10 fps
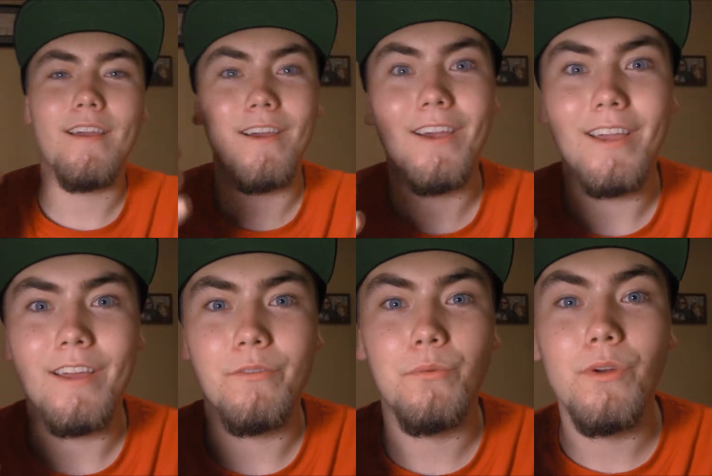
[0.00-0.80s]
Alright
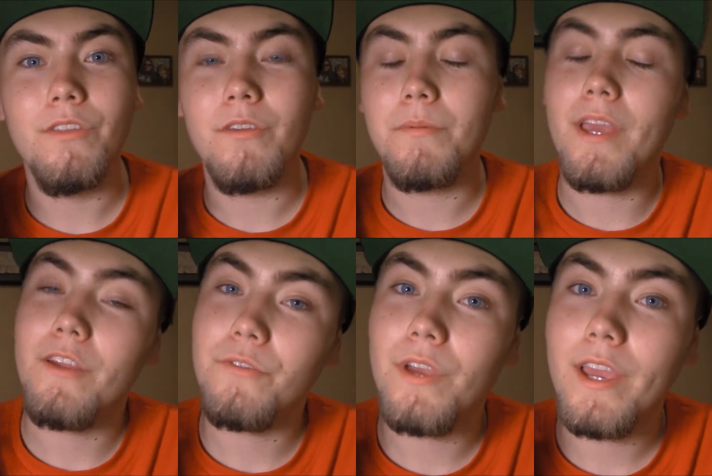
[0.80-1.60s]
guys, what is up?
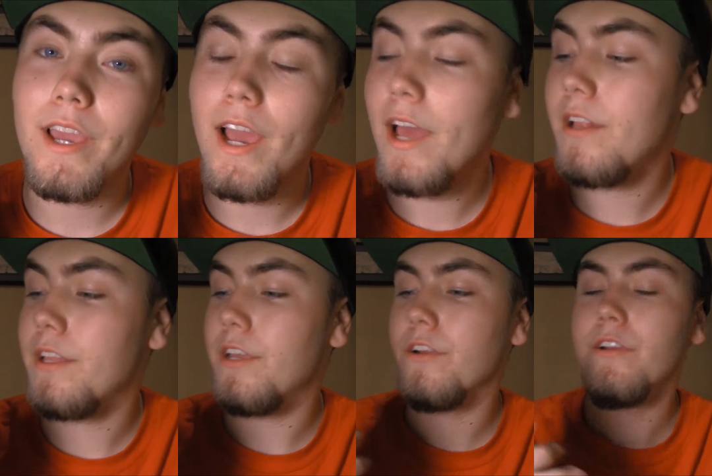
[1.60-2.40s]
Casual K Kyle
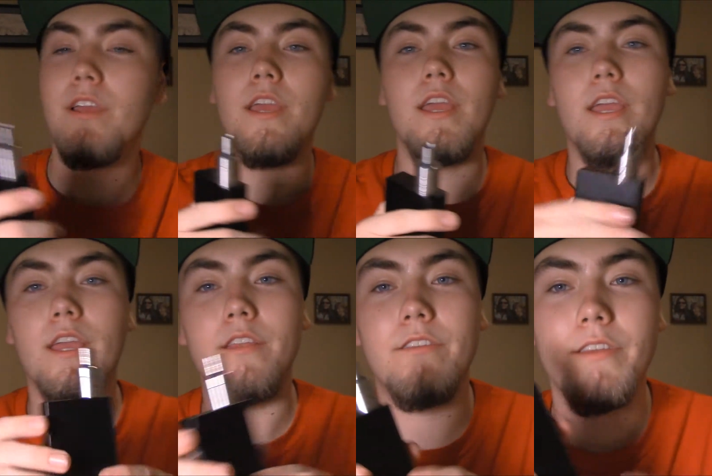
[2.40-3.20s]
here,
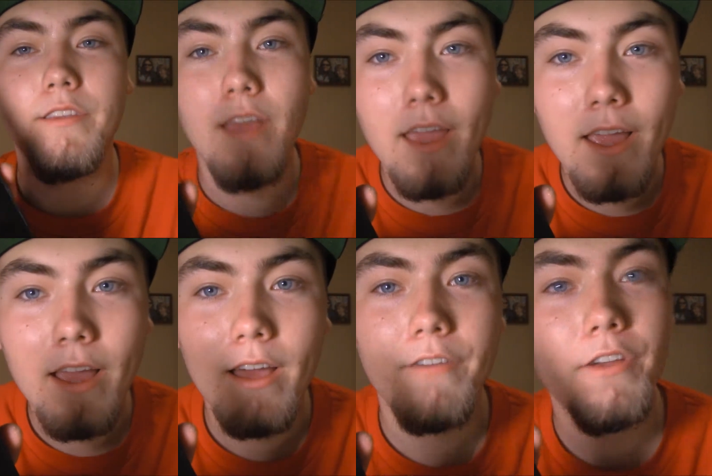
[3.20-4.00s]
and today
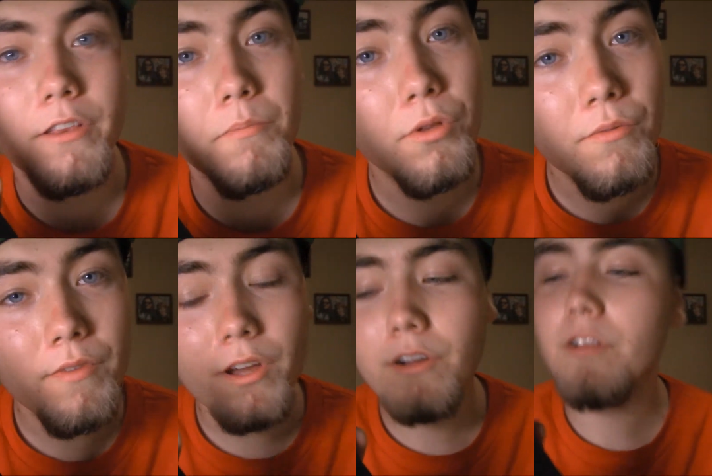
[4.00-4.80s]
I've got the
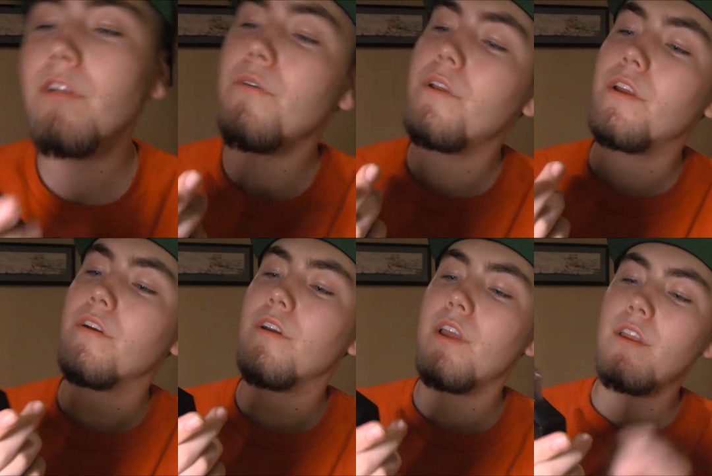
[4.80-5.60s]
Plumeveil Clone
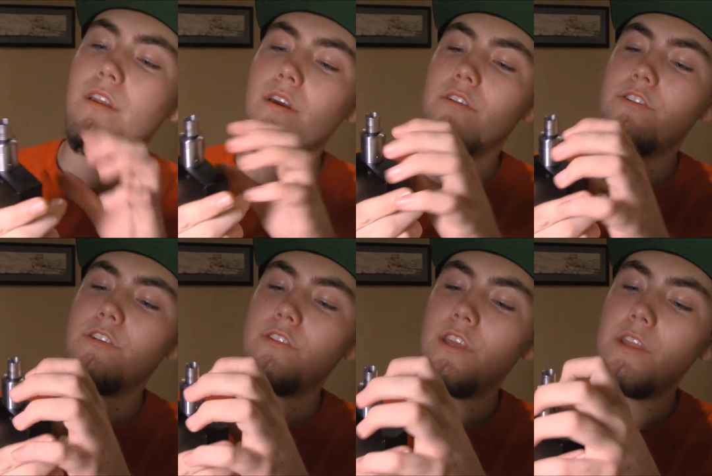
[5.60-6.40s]
here, and
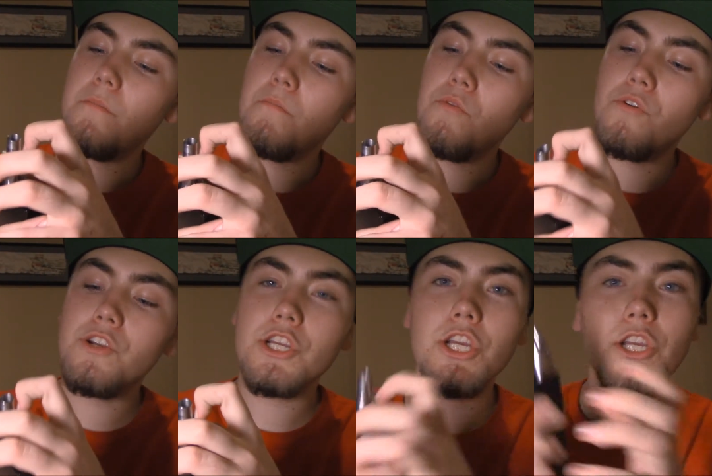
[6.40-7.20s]
she's hitting
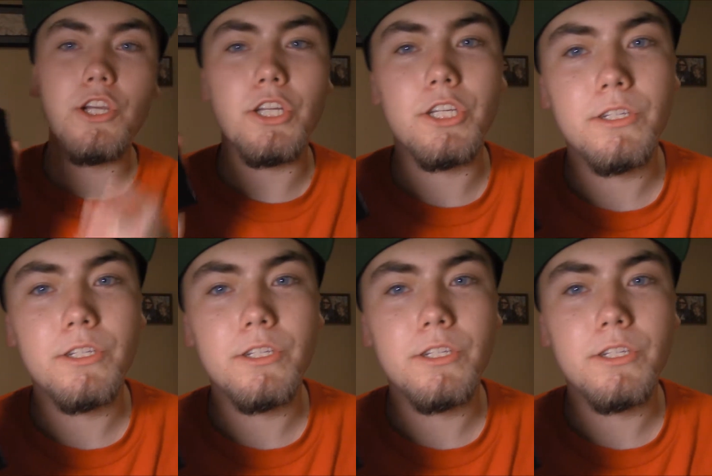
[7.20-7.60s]
pretty good.